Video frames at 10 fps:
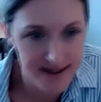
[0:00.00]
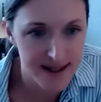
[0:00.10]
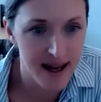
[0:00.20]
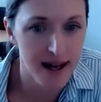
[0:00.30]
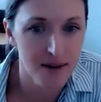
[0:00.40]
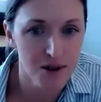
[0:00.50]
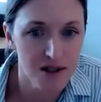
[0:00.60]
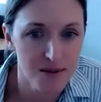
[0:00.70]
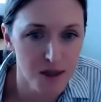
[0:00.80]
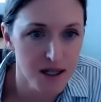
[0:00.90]
sad, which
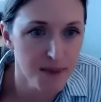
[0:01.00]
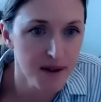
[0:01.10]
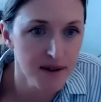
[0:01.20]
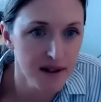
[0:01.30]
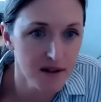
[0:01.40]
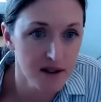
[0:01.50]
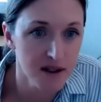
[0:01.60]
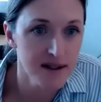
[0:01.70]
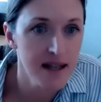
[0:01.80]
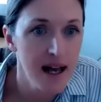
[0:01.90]
is more typical in
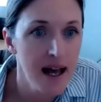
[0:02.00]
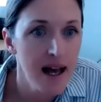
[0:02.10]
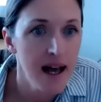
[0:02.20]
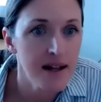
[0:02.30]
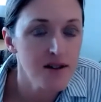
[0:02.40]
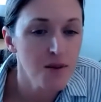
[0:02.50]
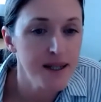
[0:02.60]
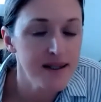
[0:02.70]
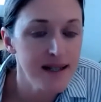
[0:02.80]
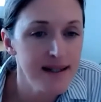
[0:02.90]
adults. And so
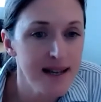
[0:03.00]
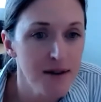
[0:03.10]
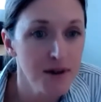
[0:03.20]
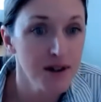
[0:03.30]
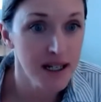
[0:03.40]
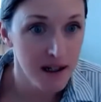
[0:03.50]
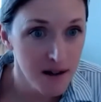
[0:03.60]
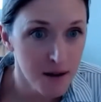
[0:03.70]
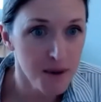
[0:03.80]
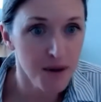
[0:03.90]
when teens get real
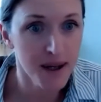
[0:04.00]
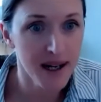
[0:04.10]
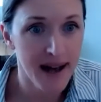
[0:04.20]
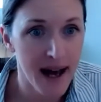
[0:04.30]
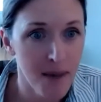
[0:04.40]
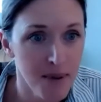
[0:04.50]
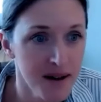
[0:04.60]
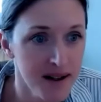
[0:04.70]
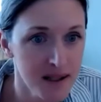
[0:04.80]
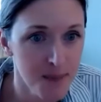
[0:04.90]
irritable, what can happen
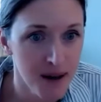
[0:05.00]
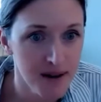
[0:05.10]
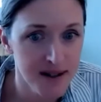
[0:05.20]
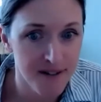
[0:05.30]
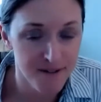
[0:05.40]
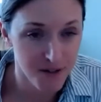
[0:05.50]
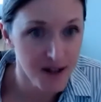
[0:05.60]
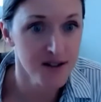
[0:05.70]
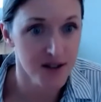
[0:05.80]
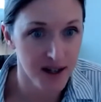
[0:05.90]
is parents get
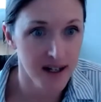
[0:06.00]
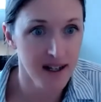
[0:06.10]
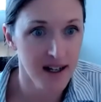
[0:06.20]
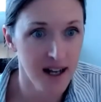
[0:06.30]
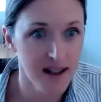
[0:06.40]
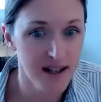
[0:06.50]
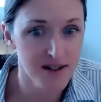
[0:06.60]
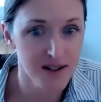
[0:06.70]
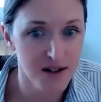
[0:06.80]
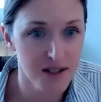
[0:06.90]
frustrated and they
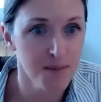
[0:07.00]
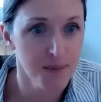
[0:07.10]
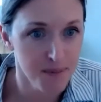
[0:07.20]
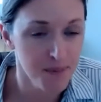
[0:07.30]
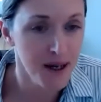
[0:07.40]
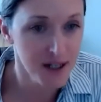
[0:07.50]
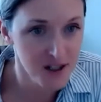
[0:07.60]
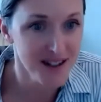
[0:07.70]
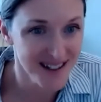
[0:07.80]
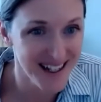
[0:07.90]
start to punish
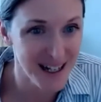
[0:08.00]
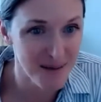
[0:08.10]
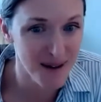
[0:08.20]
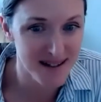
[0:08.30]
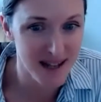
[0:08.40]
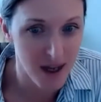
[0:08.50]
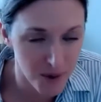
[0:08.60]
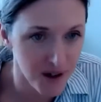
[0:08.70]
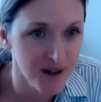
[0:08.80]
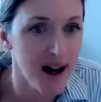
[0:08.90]
the teen by saying,
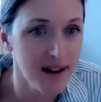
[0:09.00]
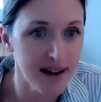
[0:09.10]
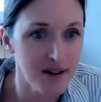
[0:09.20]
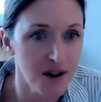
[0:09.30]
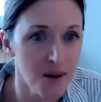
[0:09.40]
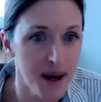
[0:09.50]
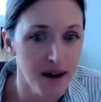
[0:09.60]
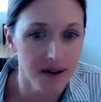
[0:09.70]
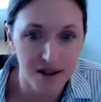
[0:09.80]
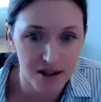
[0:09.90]
well, you're not allowed to go
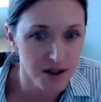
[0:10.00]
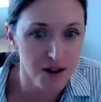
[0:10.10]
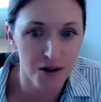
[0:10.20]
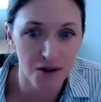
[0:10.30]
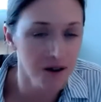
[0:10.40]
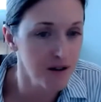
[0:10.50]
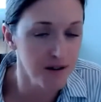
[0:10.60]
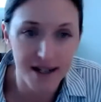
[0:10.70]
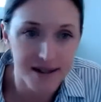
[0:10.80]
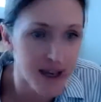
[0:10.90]
out until your
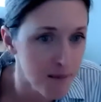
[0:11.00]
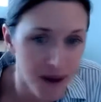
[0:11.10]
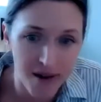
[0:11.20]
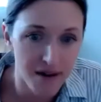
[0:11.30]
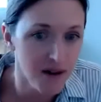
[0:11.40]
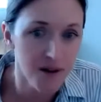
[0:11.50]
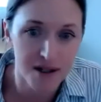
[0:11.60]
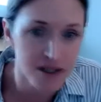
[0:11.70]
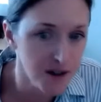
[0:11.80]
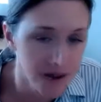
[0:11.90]
grades get better or
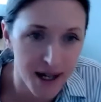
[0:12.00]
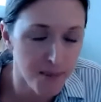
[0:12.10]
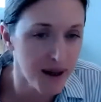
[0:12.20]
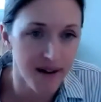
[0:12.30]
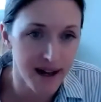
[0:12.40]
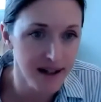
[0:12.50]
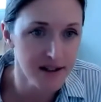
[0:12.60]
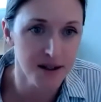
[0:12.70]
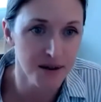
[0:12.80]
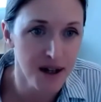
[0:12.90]
until you get a better
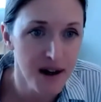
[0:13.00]
attitude.